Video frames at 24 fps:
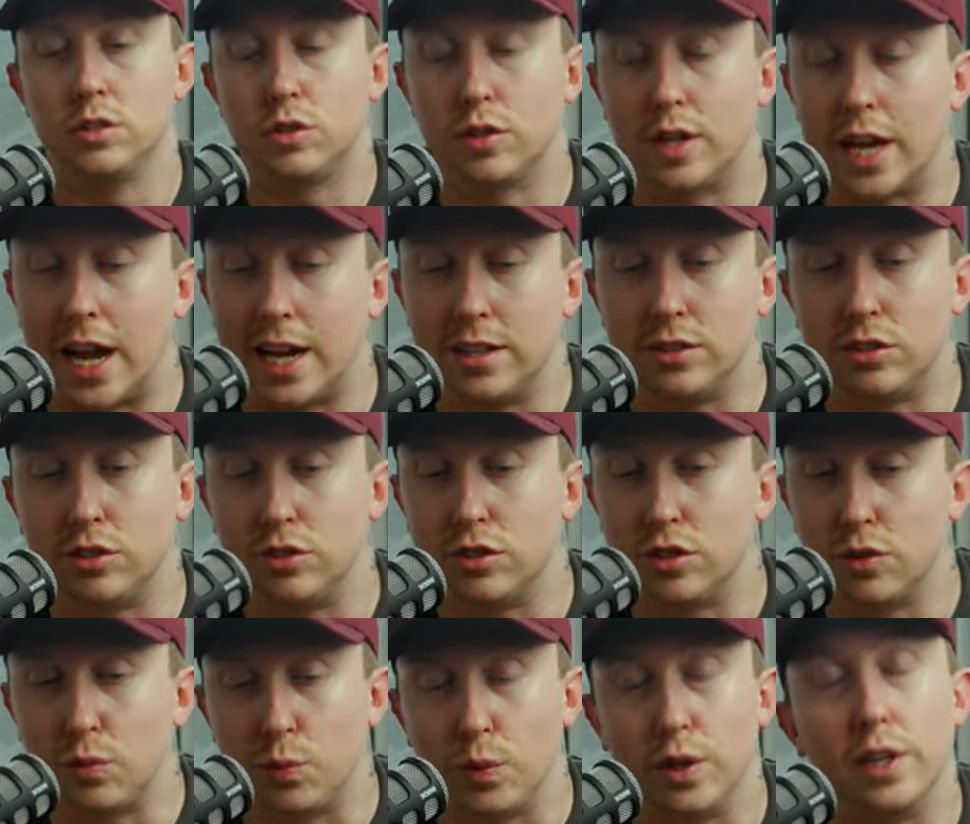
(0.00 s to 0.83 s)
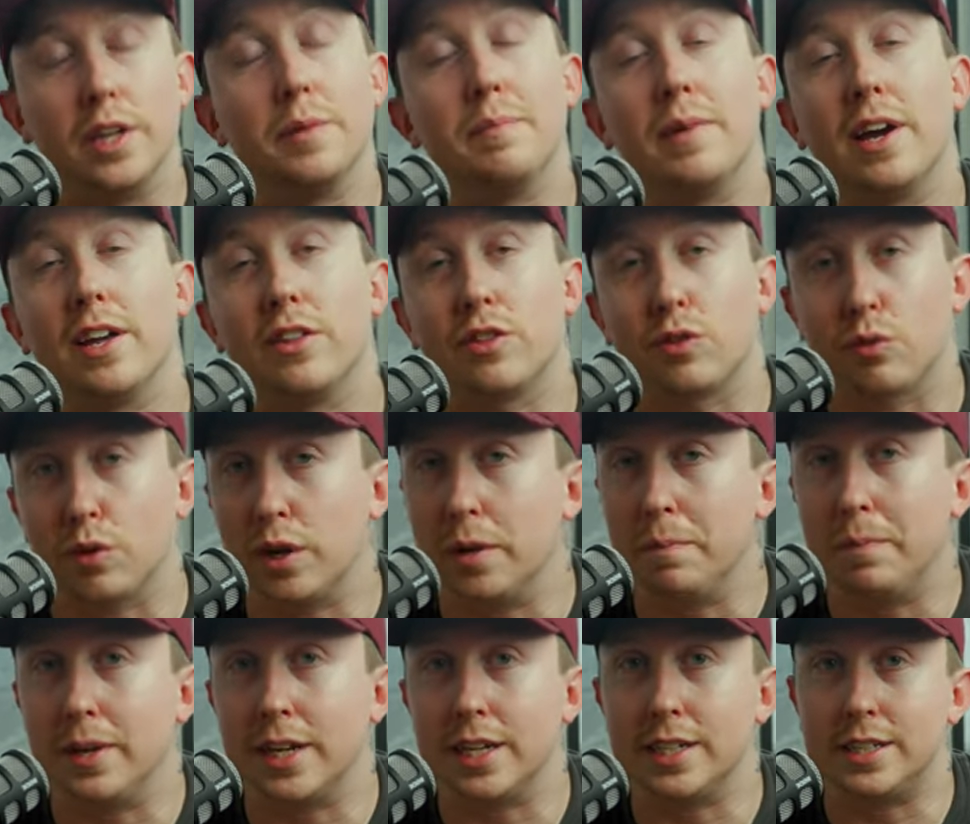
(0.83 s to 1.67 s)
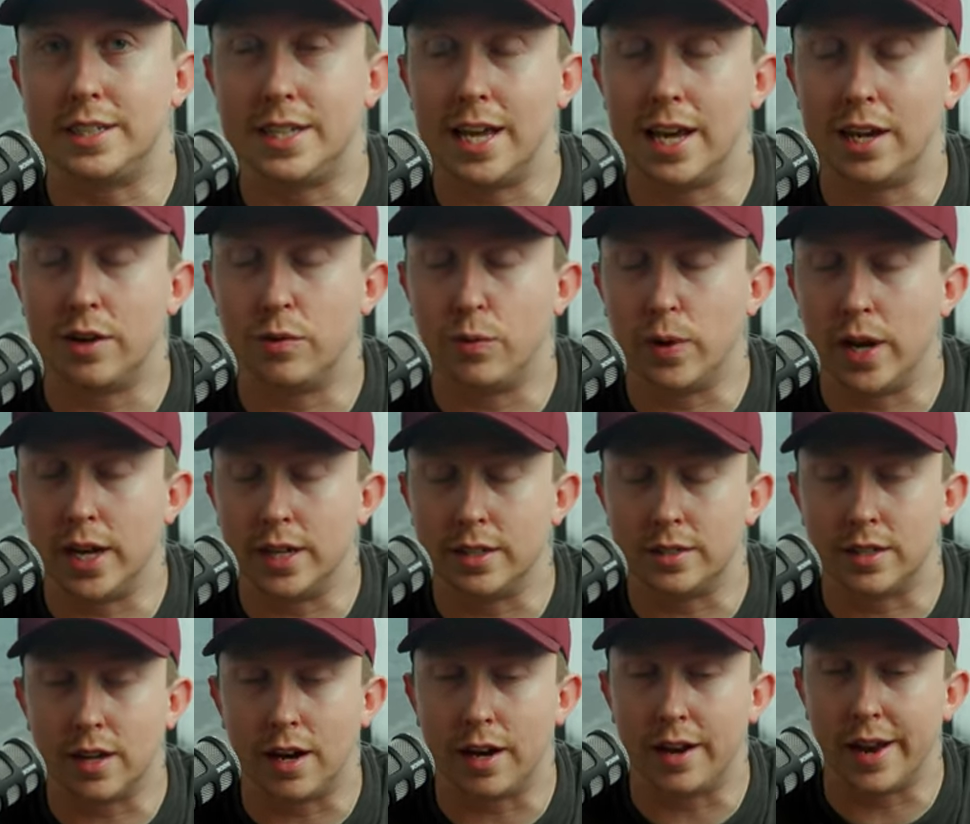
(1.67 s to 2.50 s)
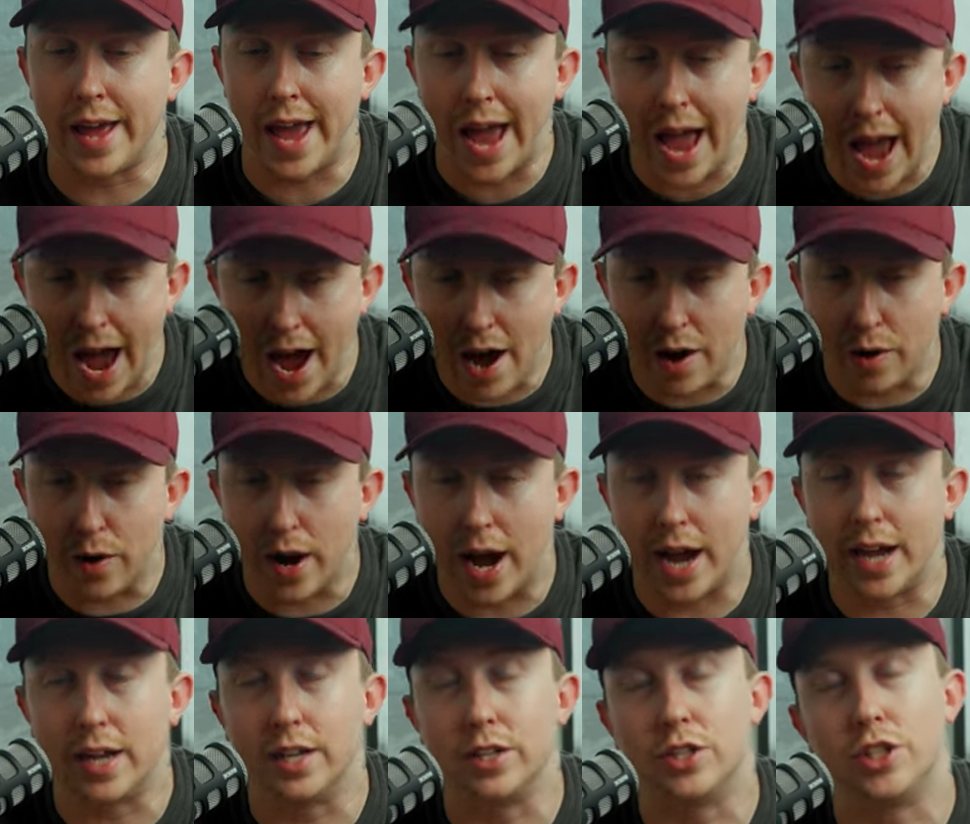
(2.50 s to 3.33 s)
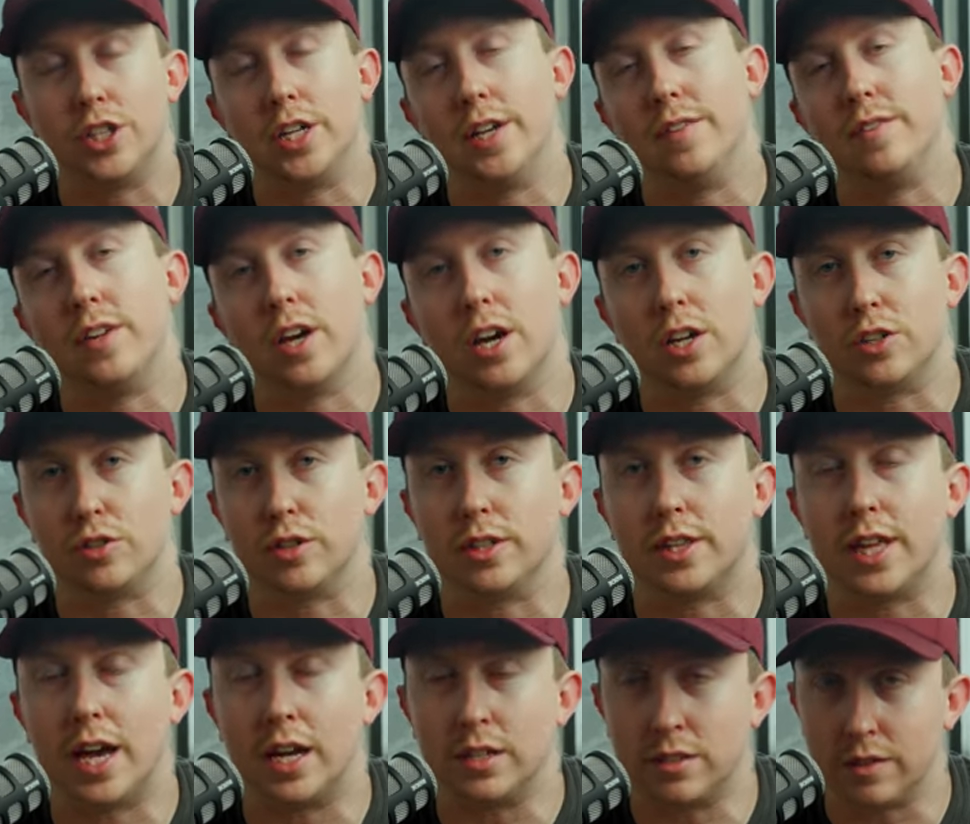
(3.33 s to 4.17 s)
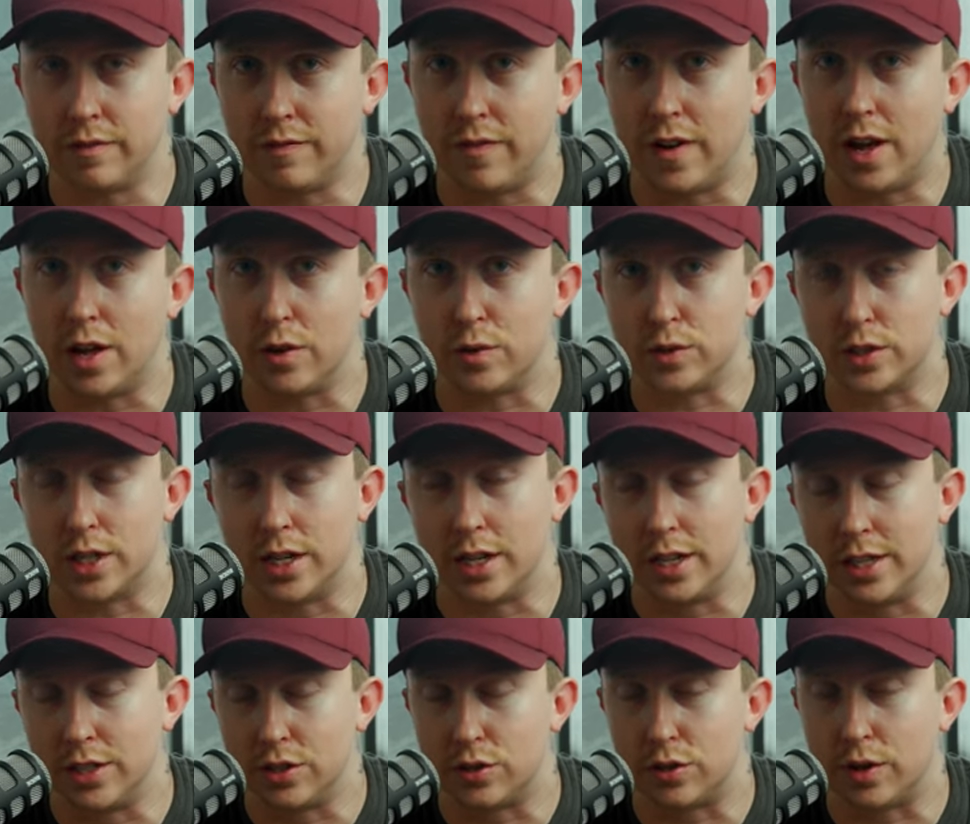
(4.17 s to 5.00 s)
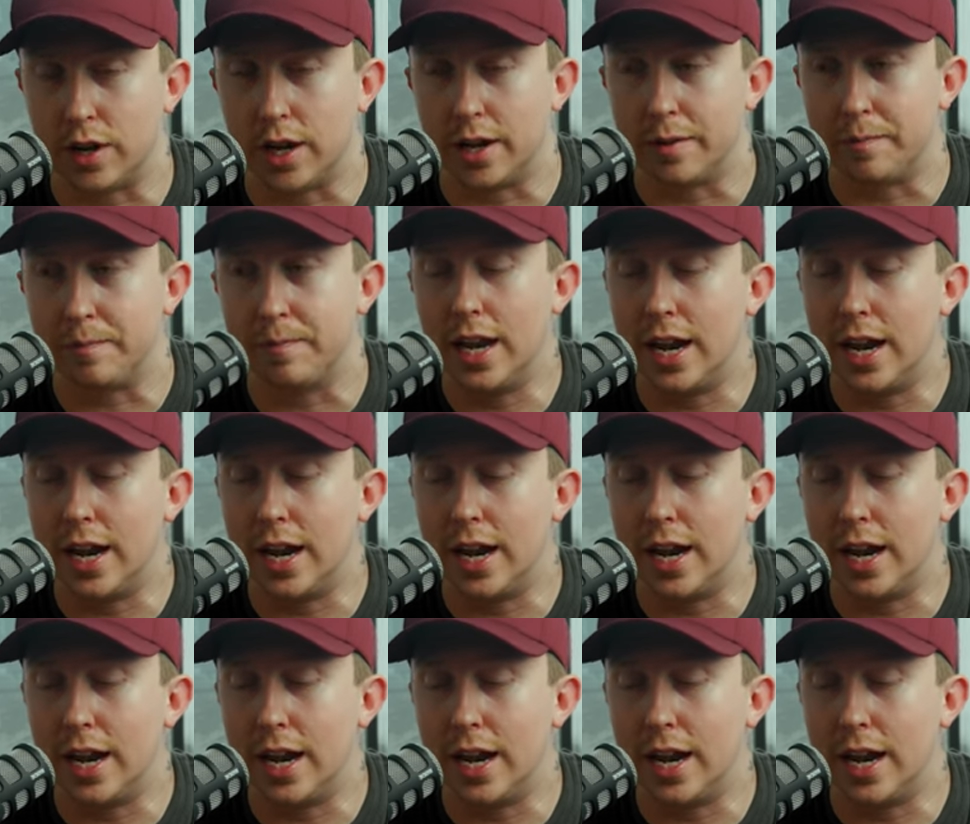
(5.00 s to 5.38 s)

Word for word: So guys, those are really my 3 biggest takeaways on how I achieved 100,000 followers on Instagram.